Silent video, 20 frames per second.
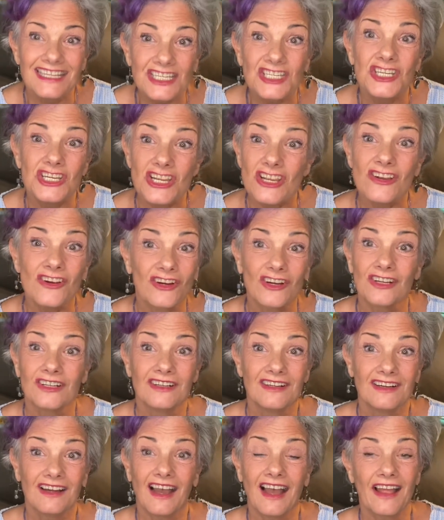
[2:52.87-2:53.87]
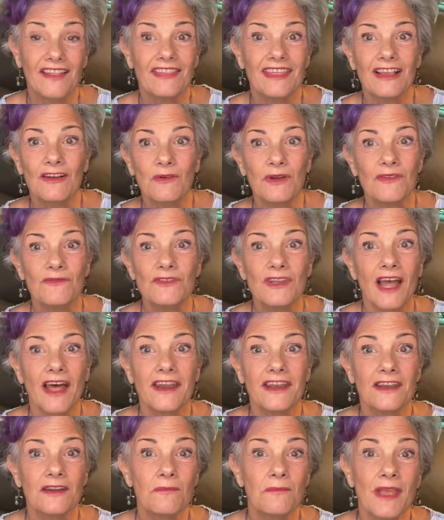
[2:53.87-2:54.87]
year. I think we've done
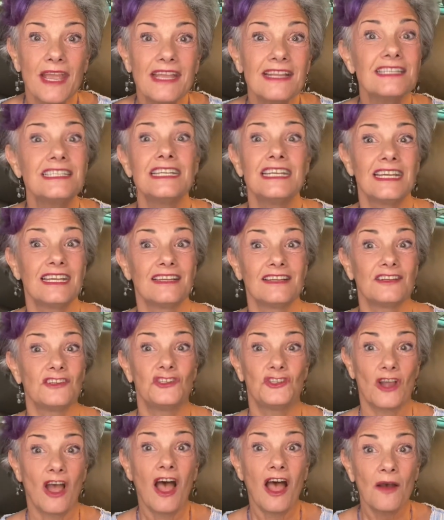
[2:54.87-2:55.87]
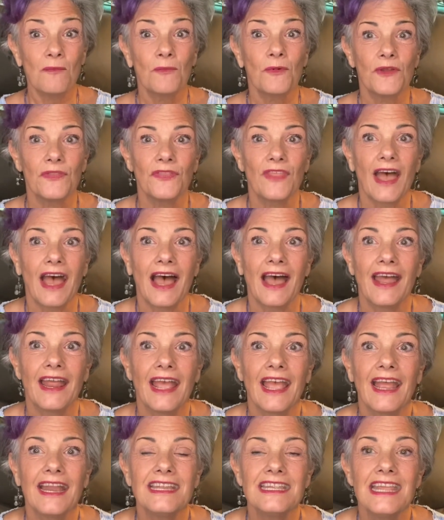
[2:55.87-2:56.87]
an amazing job with that.
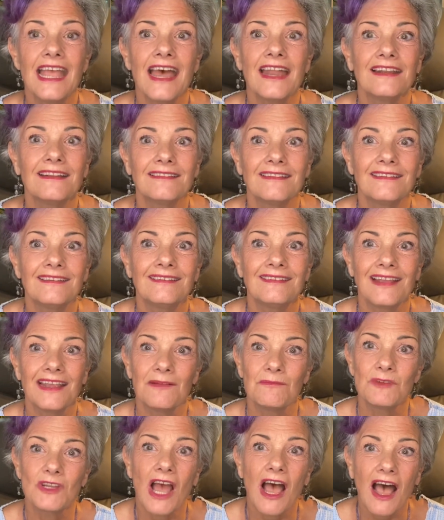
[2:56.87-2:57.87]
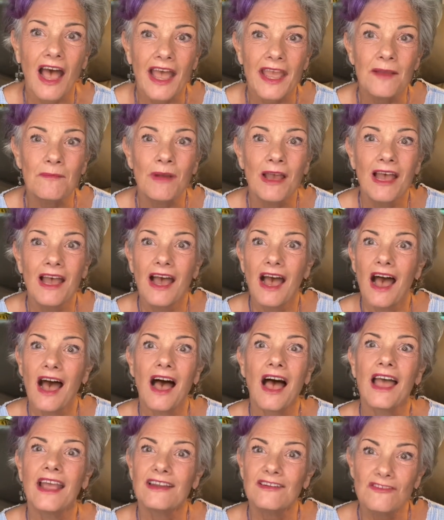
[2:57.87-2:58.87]
And yet at the same time,
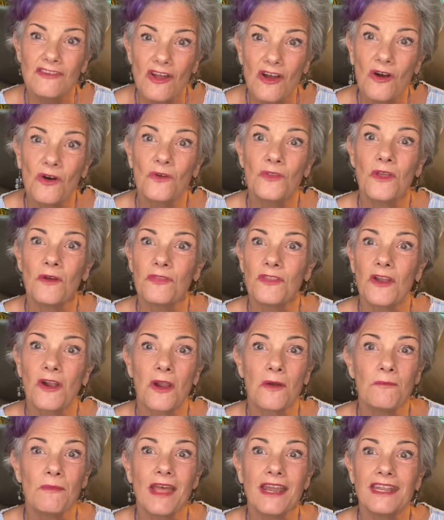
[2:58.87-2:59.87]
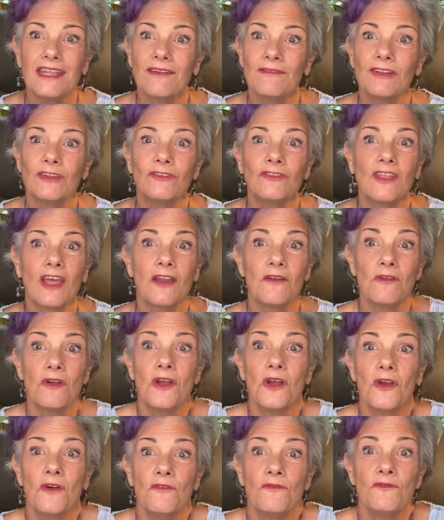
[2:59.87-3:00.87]
I know that there are many of us that
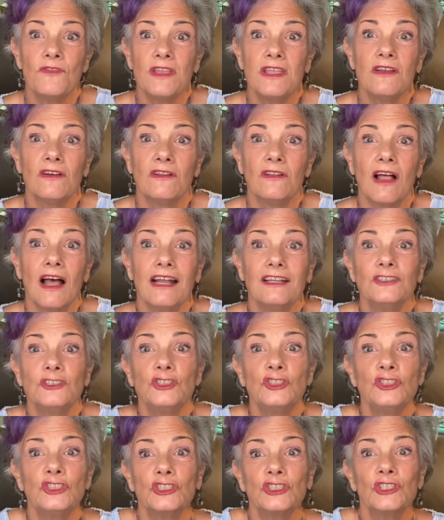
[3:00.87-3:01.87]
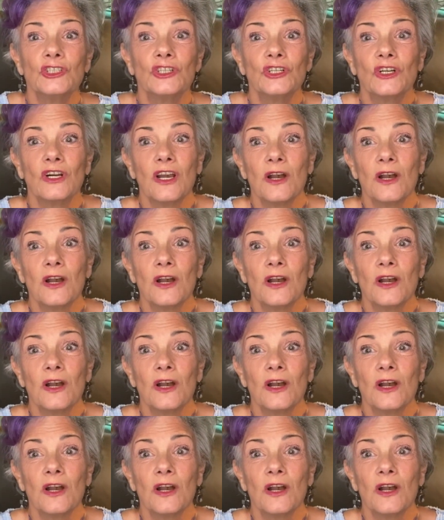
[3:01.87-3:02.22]
feel unsure